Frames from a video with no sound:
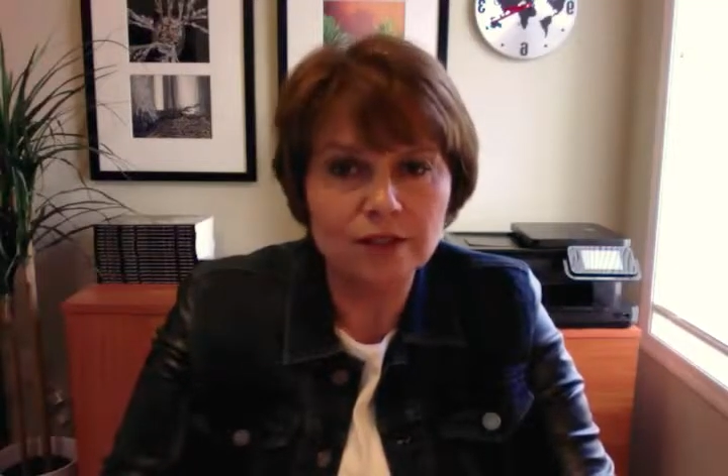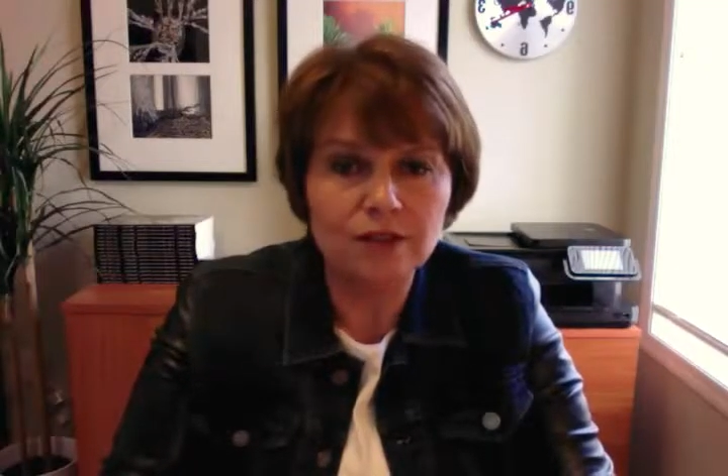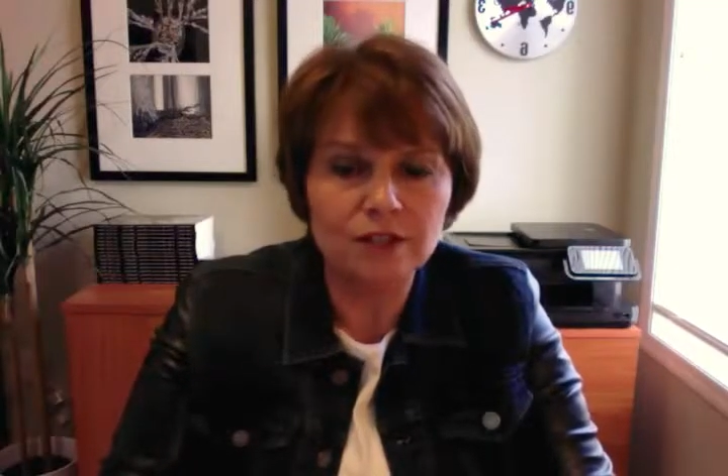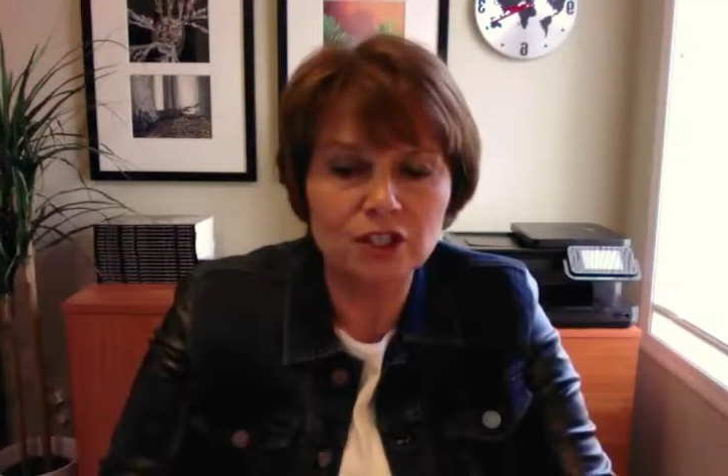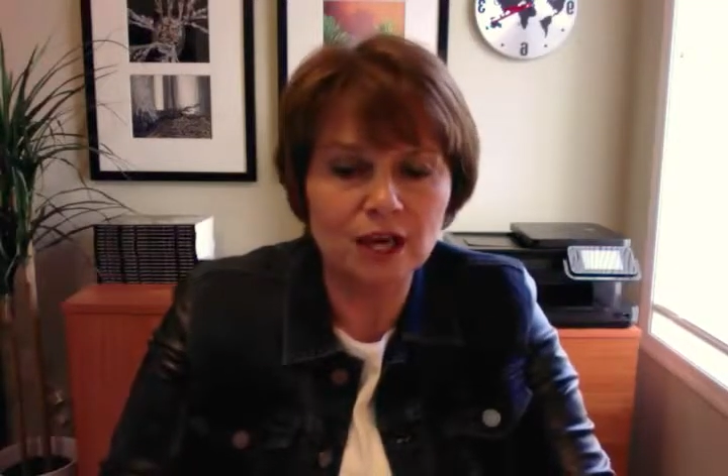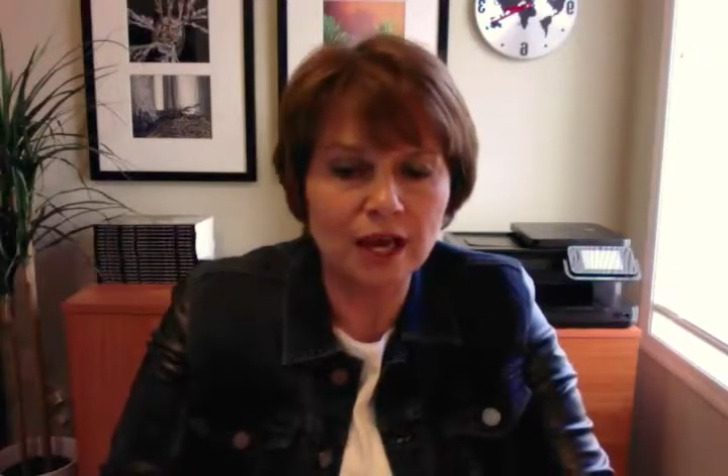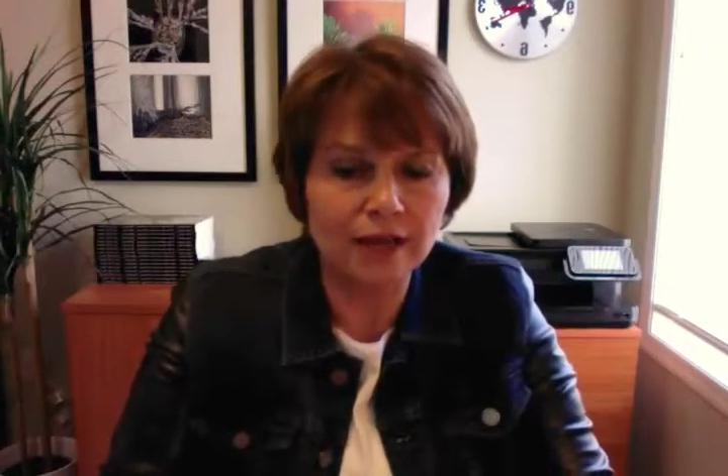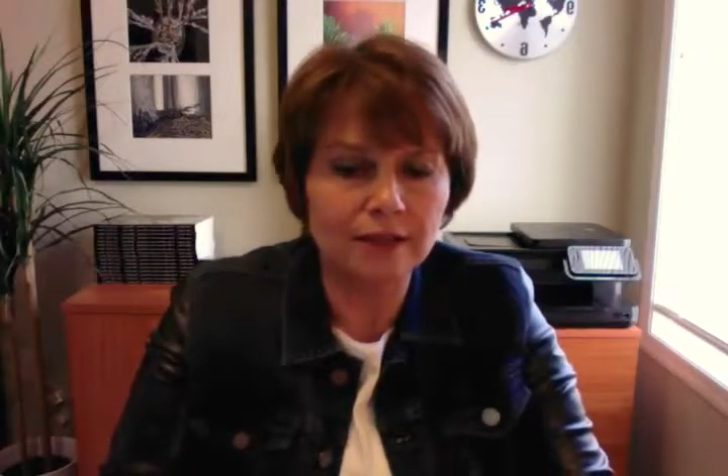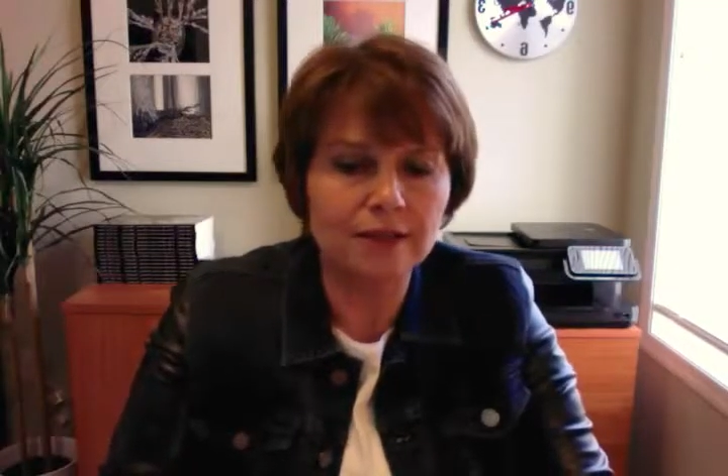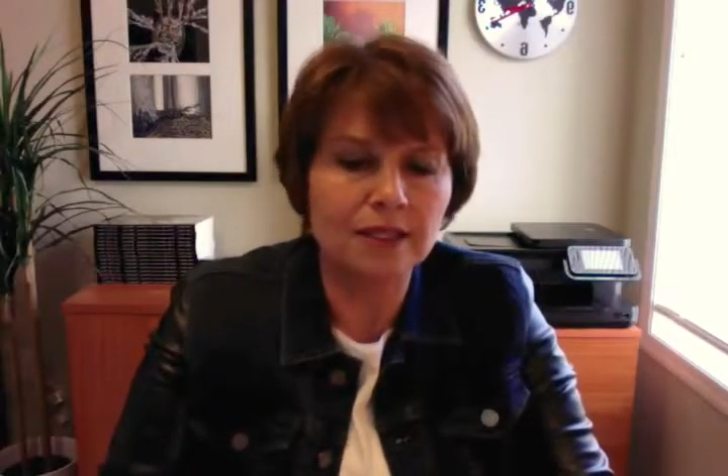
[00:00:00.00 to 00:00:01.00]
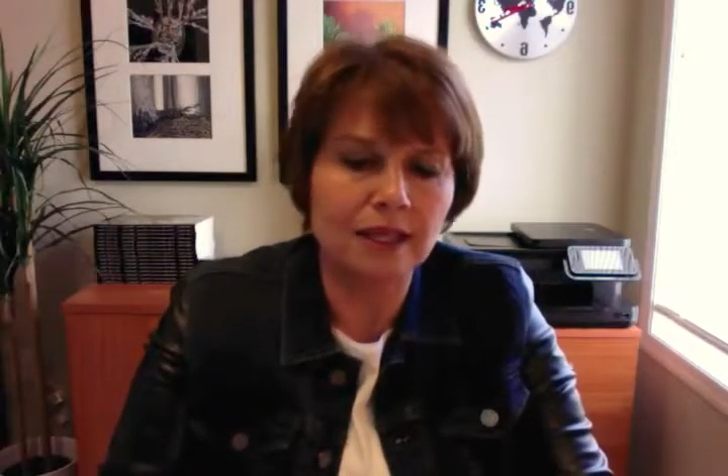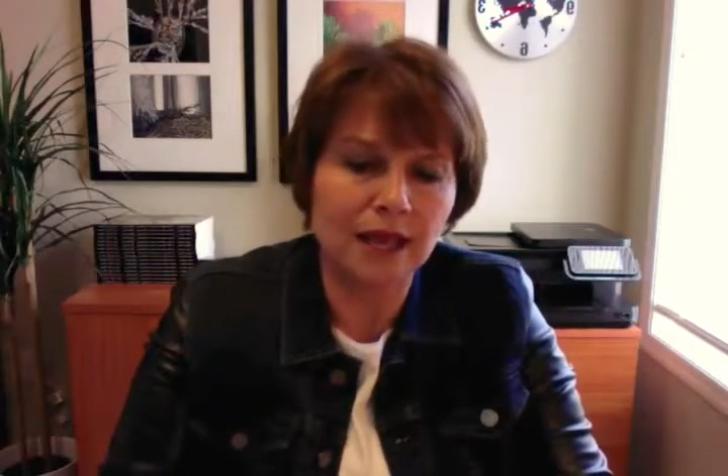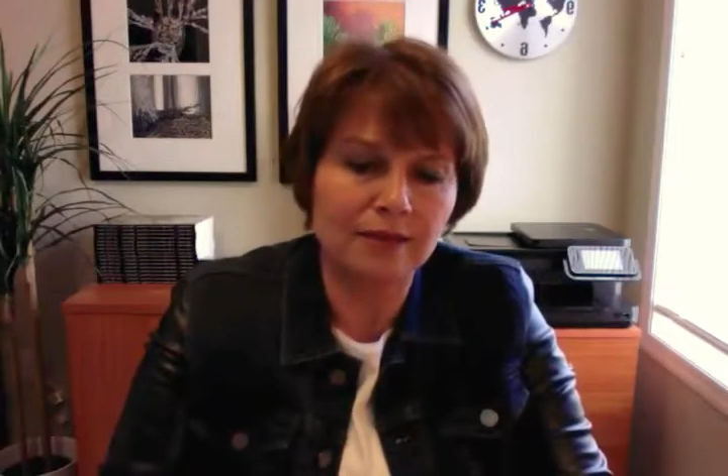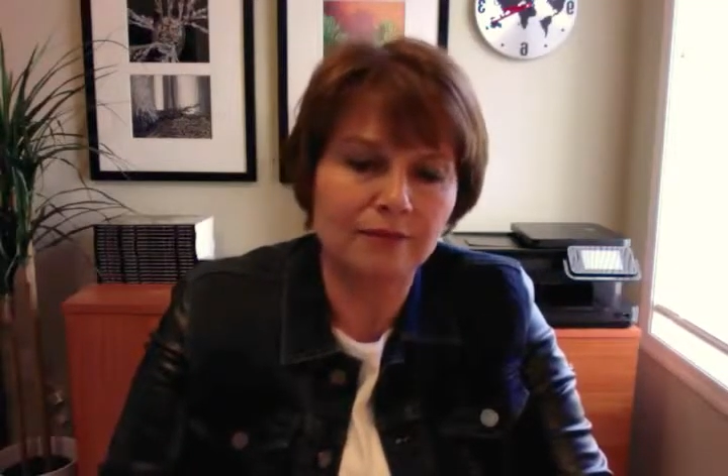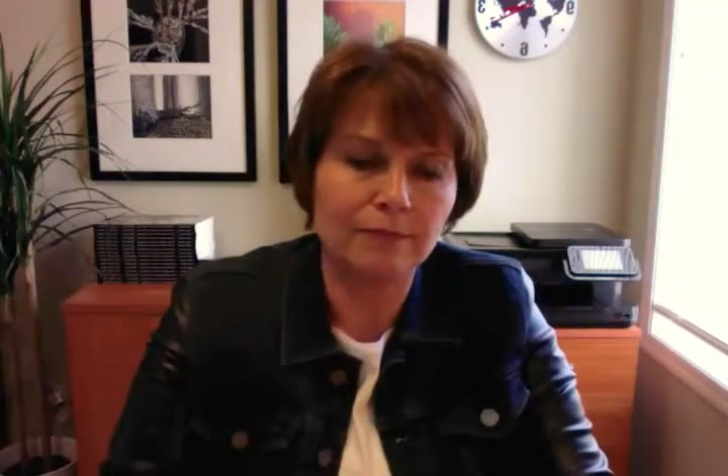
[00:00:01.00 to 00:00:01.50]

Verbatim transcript: to the child's life